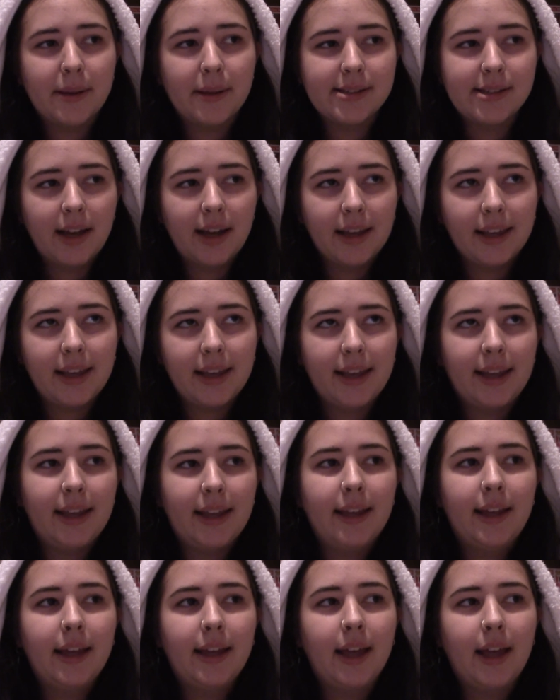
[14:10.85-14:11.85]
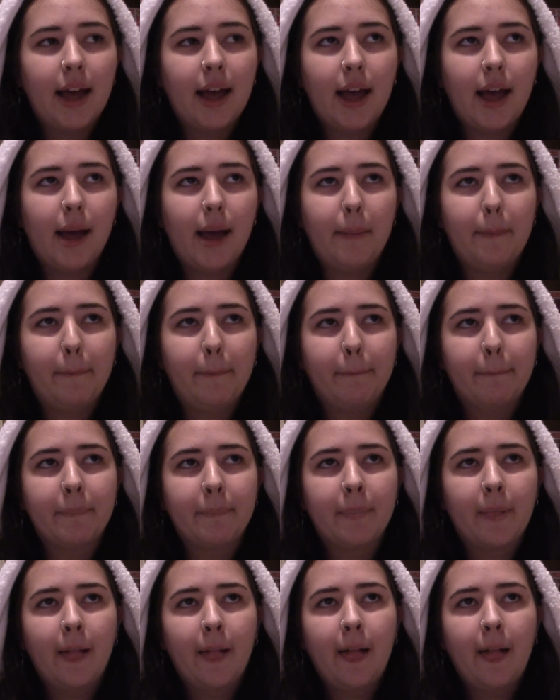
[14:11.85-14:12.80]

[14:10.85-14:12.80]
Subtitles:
Buzz Lightyear, in